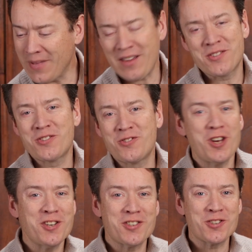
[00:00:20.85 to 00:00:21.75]
As
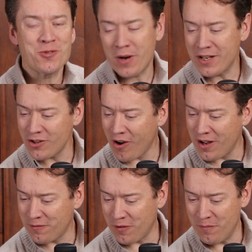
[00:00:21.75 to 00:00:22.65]
Jesus went
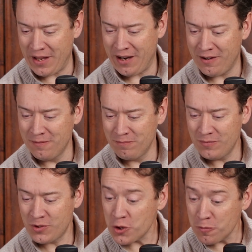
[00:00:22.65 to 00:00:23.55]
on from there,
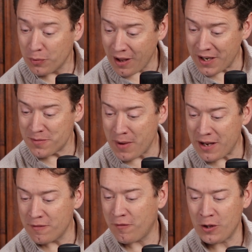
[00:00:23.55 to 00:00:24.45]
two blind
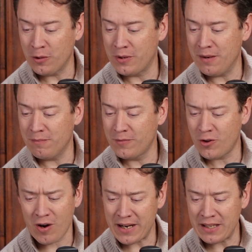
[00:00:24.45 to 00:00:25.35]
men followed him,
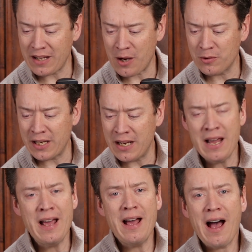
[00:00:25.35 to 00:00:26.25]
crying loudly,
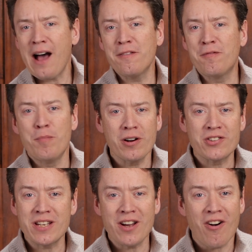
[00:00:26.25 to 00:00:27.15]
"Have
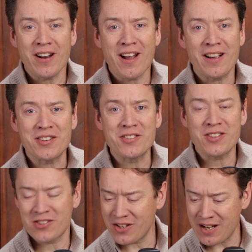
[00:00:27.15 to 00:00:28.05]
mercy on us,
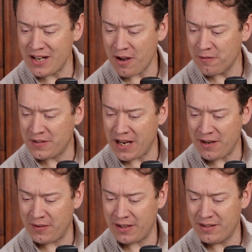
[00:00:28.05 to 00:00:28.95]
Son of
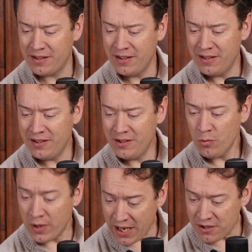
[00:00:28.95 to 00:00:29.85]
David."
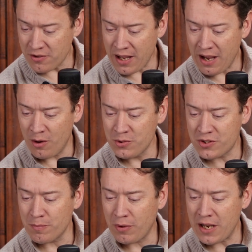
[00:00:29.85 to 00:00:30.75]
When he entered the
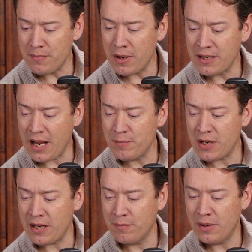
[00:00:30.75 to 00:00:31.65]
house, the blind men came
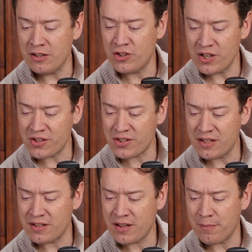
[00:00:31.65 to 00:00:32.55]
to him, and Jesus
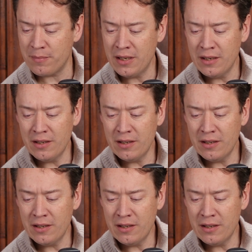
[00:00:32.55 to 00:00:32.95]
said to them,